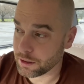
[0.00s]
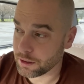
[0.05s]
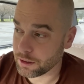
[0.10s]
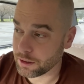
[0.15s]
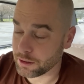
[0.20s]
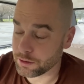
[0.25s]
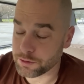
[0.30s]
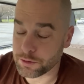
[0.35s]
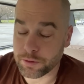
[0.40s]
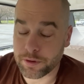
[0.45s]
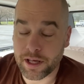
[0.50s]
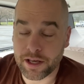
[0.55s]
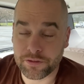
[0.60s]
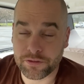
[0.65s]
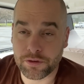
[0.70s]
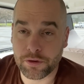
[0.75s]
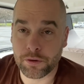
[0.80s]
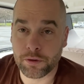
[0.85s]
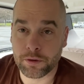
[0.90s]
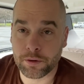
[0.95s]
I'll do that
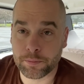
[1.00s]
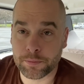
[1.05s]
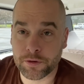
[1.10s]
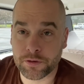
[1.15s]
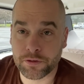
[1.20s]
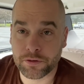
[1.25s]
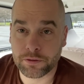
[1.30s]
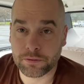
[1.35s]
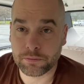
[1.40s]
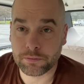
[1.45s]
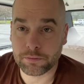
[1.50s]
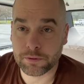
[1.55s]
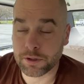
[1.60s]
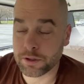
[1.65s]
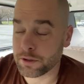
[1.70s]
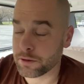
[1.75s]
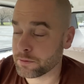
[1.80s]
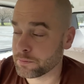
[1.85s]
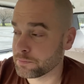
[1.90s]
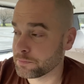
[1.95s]
soon. I'm just, you
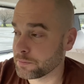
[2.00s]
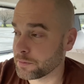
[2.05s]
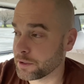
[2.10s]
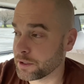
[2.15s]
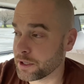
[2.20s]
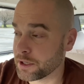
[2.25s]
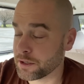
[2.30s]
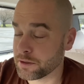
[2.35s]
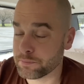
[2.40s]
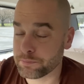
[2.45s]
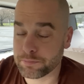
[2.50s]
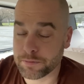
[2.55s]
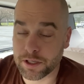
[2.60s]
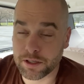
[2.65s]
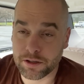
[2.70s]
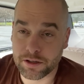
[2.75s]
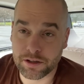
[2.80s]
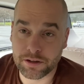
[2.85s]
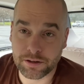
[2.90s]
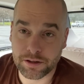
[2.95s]
know, and then
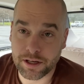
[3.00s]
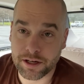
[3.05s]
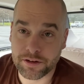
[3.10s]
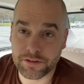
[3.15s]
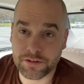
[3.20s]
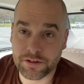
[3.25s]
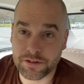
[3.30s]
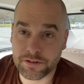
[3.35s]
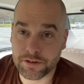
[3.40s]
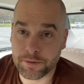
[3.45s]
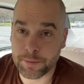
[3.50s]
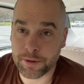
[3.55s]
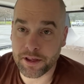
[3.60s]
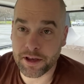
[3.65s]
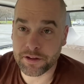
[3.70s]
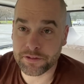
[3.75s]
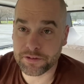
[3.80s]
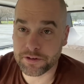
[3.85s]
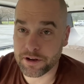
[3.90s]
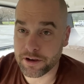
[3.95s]
you can kind of see some of
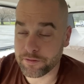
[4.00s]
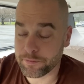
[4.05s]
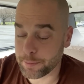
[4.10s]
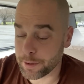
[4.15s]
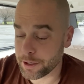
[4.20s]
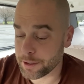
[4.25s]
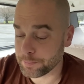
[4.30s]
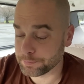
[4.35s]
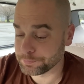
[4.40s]
that stuff, but